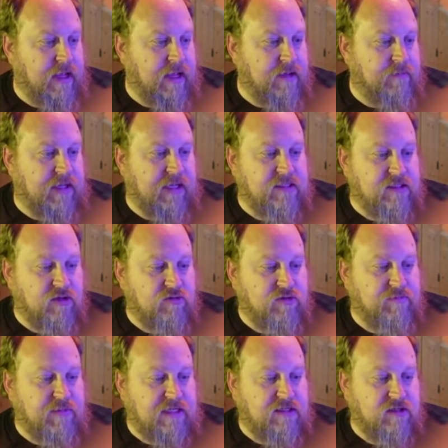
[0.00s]
because those
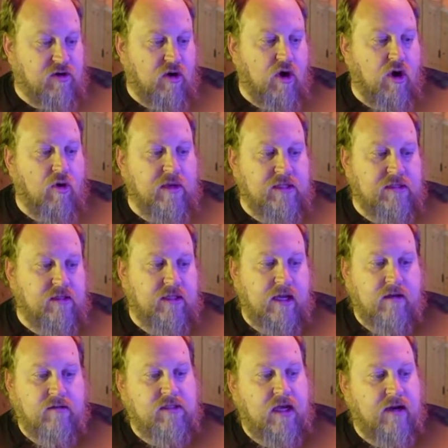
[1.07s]
pieces are always on the
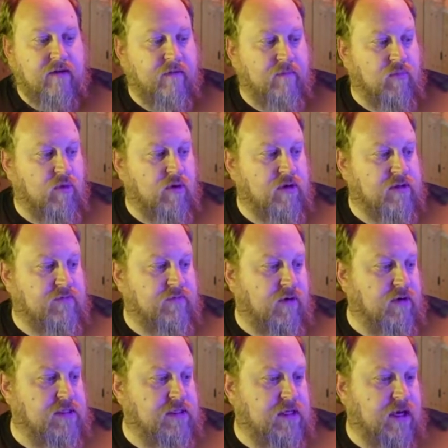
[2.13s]
outside of a board as far
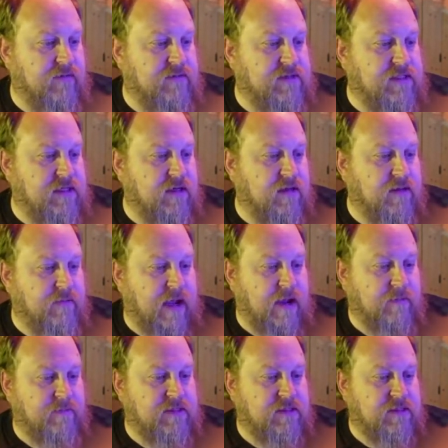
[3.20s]
as that I've seen on the
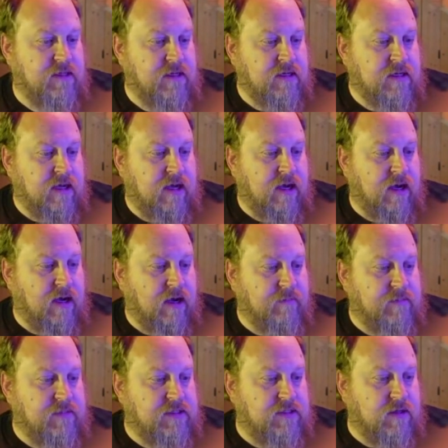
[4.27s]
maps.
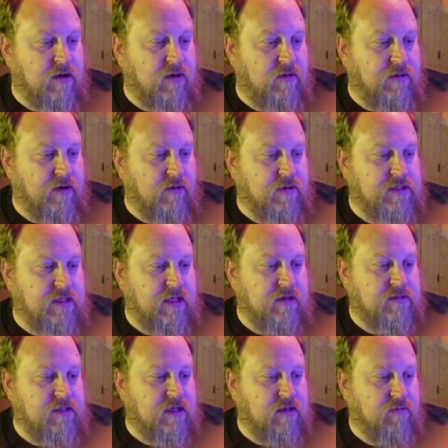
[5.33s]
So they're always on the
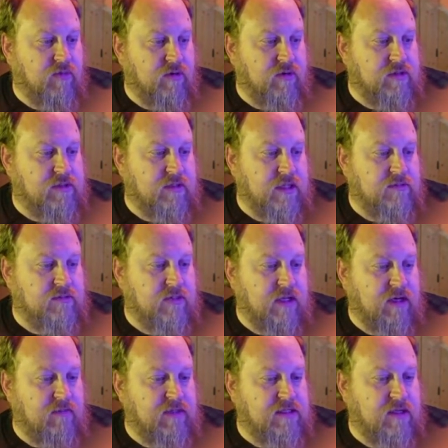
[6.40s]
outside of the board, so that's where the
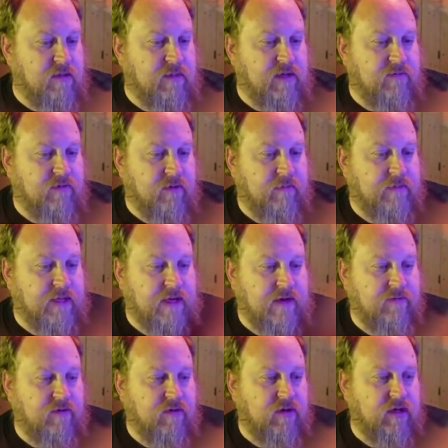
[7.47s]
enemies come in from. They
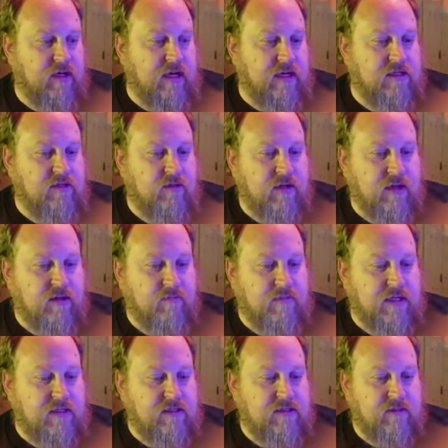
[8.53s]
never connect to another
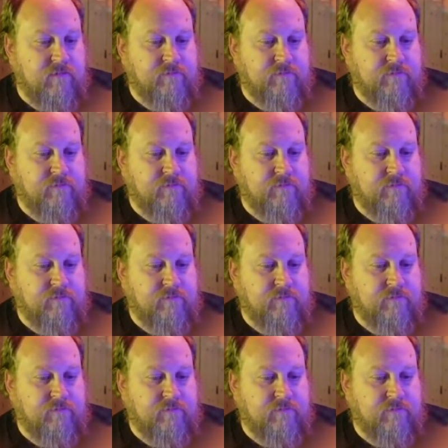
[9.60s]
piece.